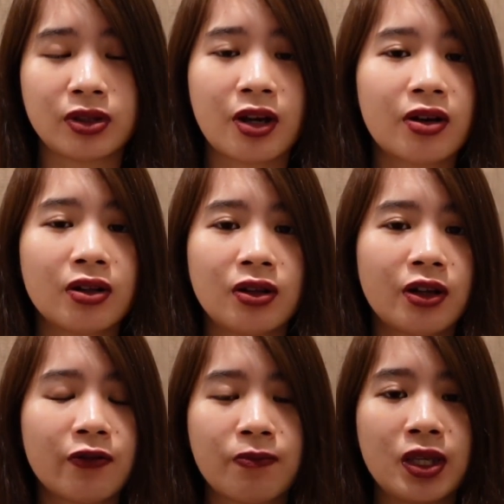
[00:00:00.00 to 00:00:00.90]
There are a
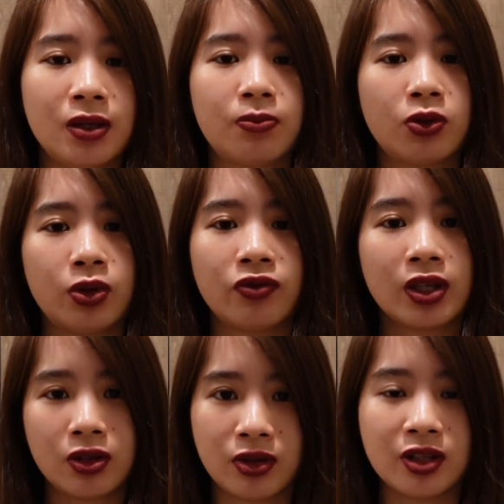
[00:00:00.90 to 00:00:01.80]
lot of people with
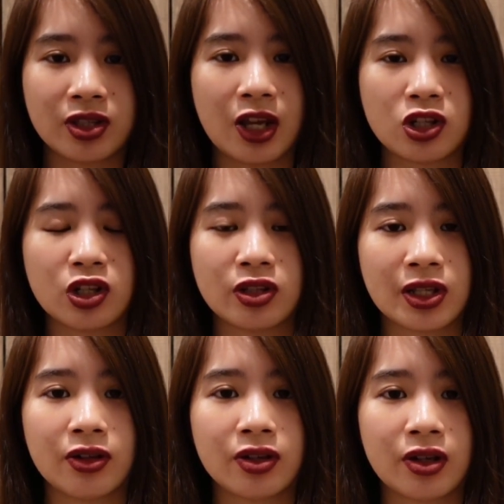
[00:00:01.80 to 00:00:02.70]
ill
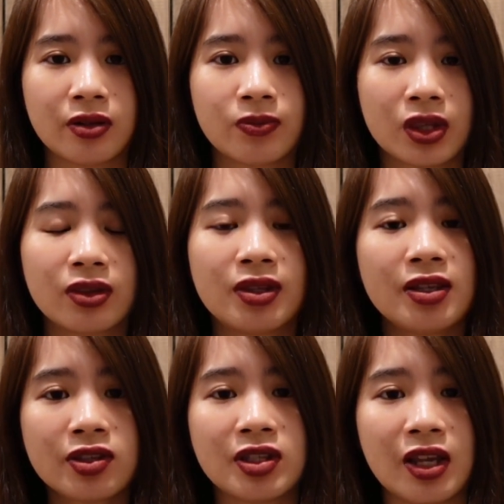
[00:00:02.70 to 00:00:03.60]
intentions out there.
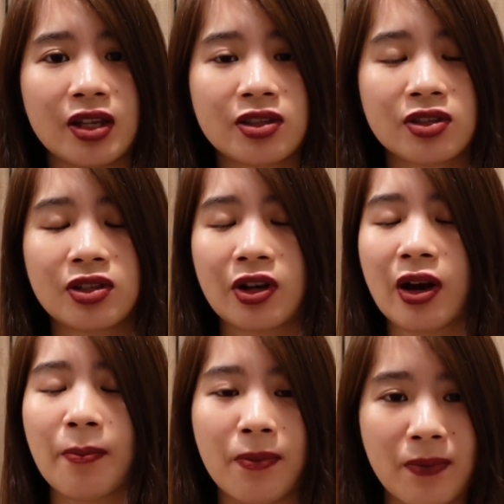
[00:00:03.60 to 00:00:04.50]
These days, there
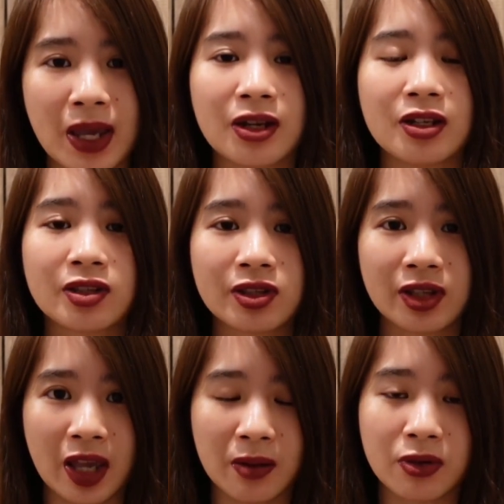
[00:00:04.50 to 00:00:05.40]
are many
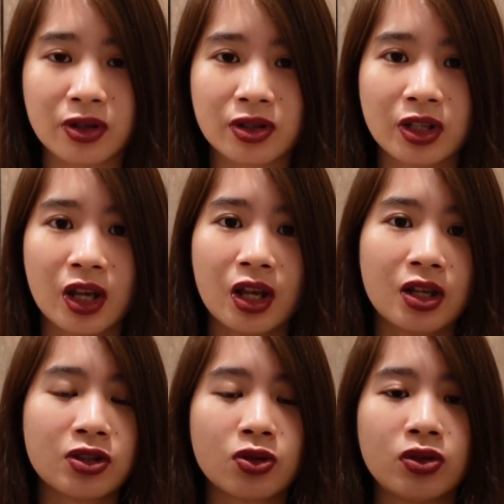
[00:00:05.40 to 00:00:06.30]
scammers,
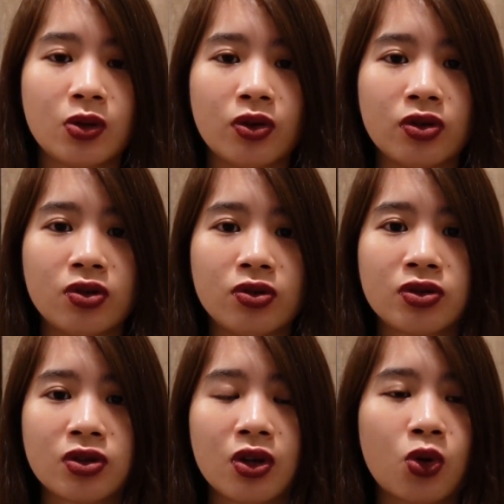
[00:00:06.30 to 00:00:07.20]
so they will
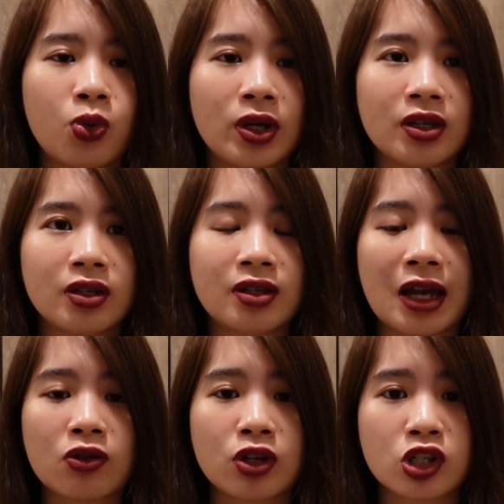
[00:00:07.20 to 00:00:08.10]
use quick
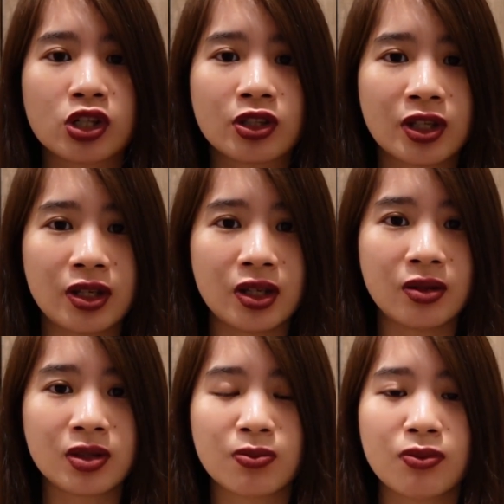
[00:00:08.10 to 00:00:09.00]
get-rich
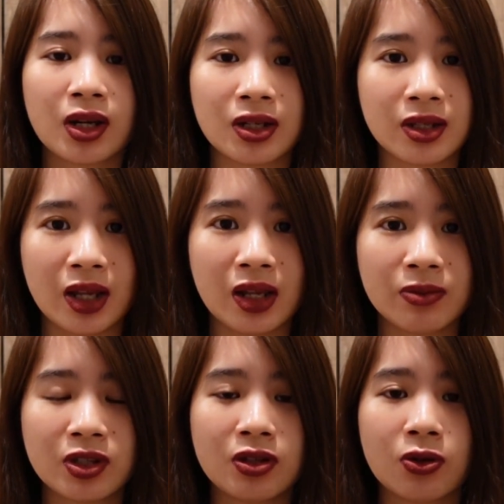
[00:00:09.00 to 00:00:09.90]
schemes, money
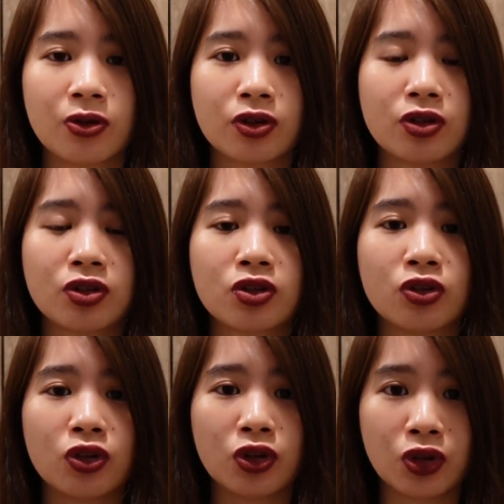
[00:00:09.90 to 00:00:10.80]
games, in order to
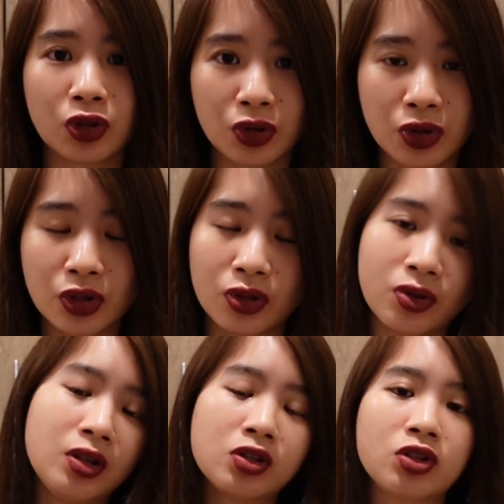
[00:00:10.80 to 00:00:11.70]
lure you
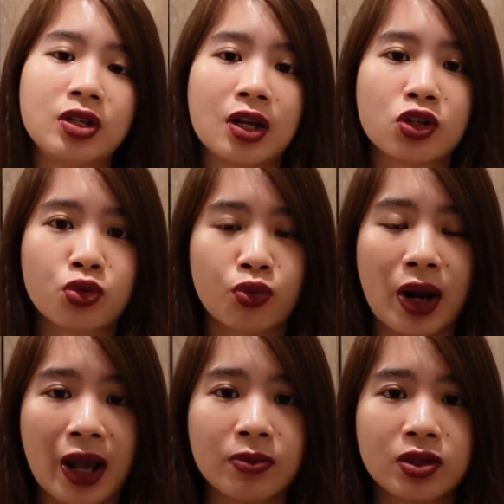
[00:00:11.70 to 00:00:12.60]
into their
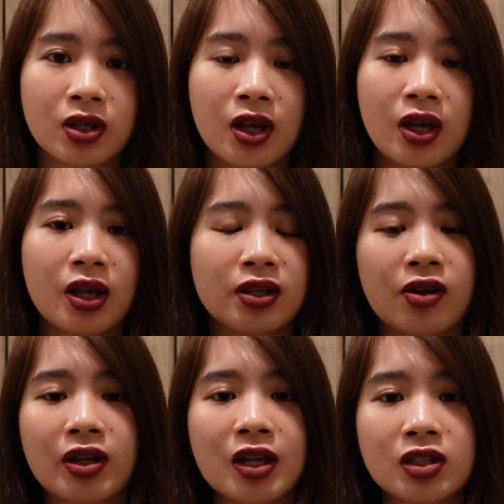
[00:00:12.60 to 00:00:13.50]
traps.
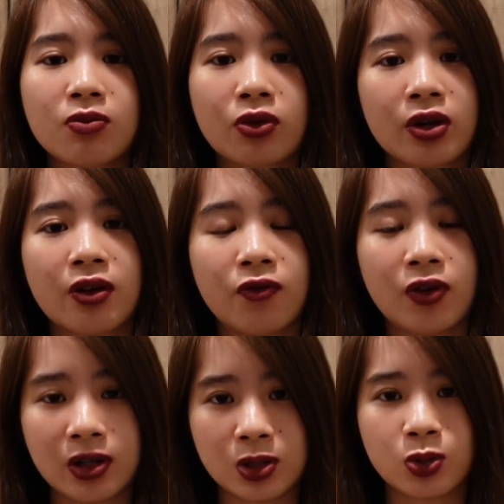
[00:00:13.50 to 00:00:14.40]
They're getting more
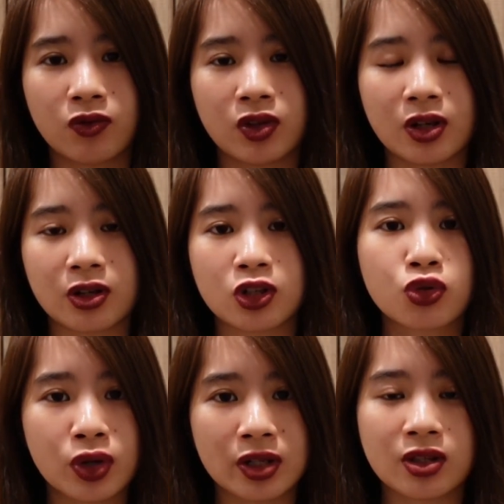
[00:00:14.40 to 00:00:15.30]
advanced with their
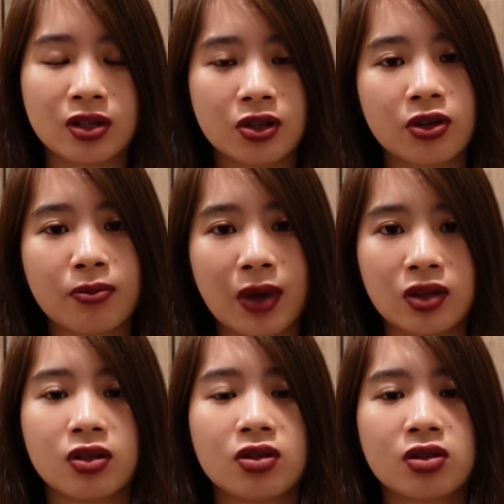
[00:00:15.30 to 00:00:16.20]
tricks and their
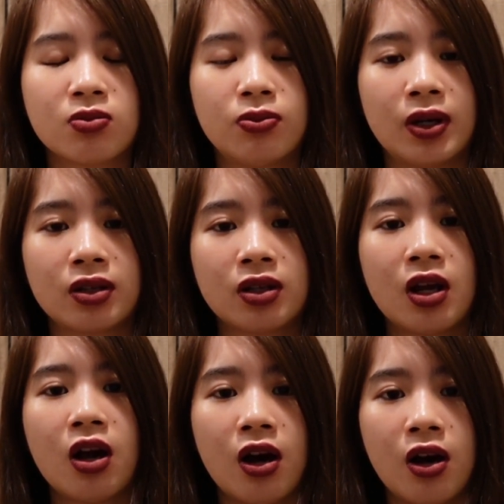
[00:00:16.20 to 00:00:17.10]
methods, but
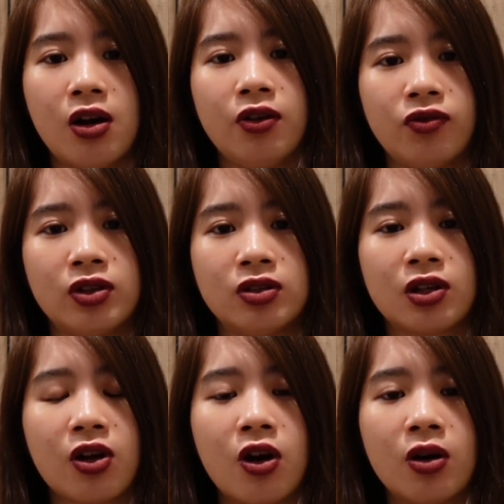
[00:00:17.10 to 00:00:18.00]
often
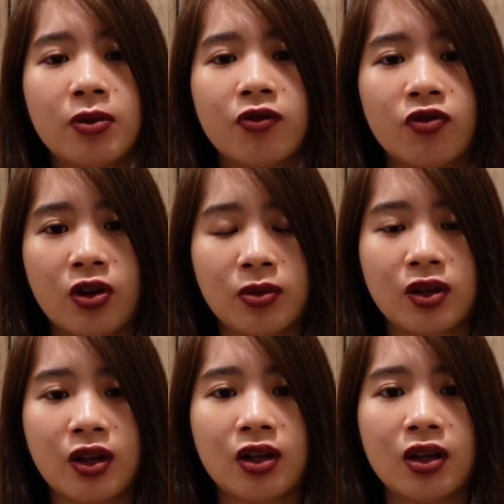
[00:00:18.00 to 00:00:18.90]
the common
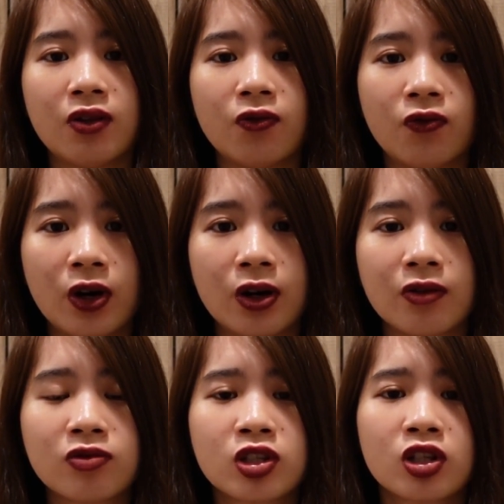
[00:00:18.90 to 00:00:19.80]
formula
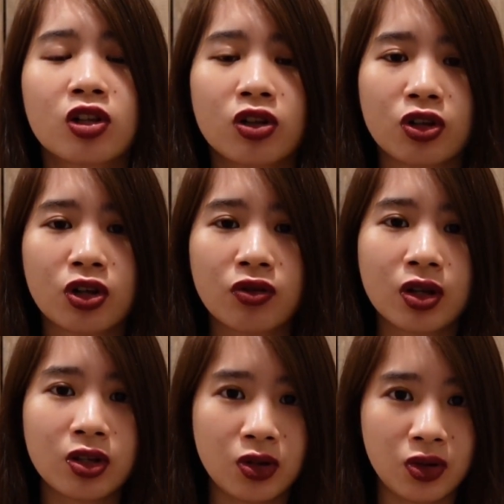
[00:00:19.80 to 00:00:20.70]
involves
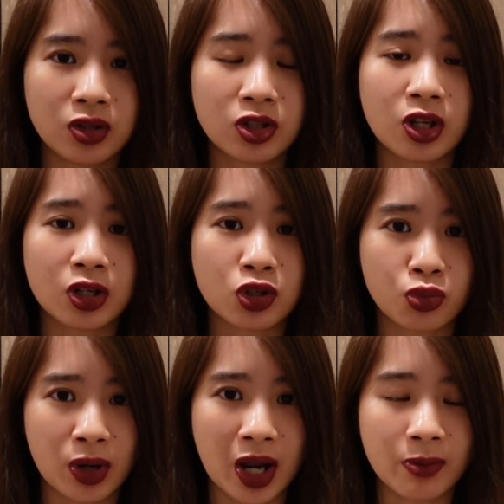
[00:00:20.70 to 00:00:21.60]
luring you into their
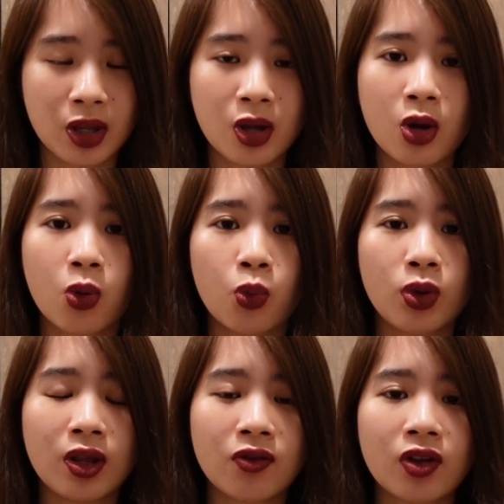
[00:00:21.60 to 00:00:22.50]
trap
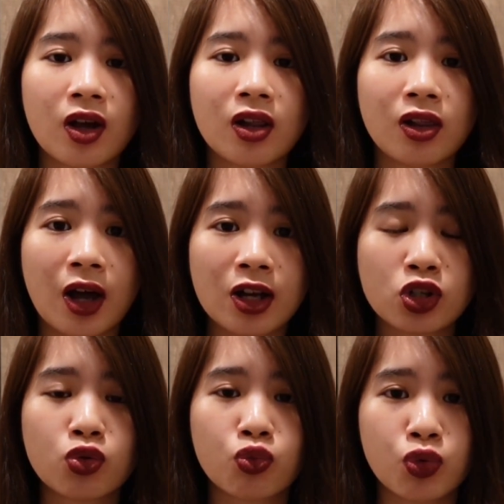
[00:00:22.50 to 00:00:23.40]
with
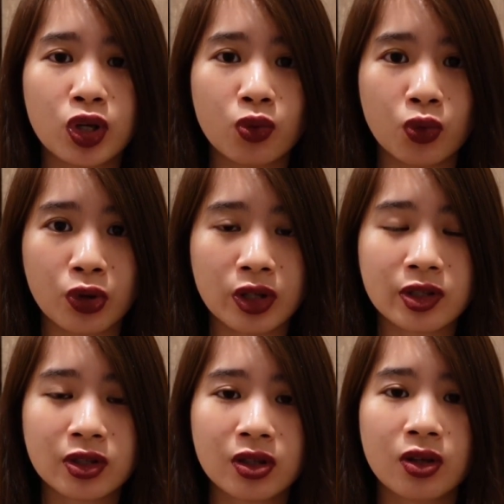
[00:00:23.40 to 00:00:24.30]
large
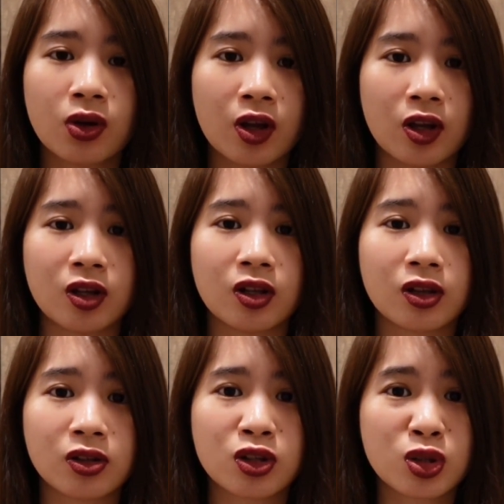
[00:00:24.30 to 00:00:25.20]
rewards and
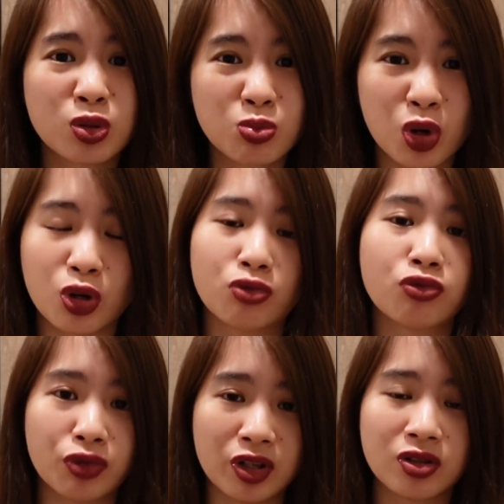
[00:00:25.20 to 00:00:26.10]
a small
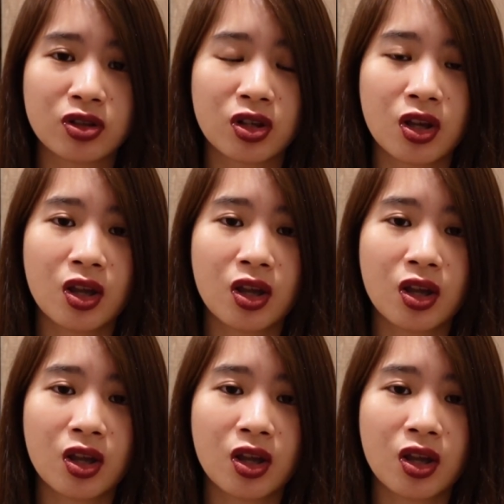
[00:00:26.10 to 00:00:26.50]
risk.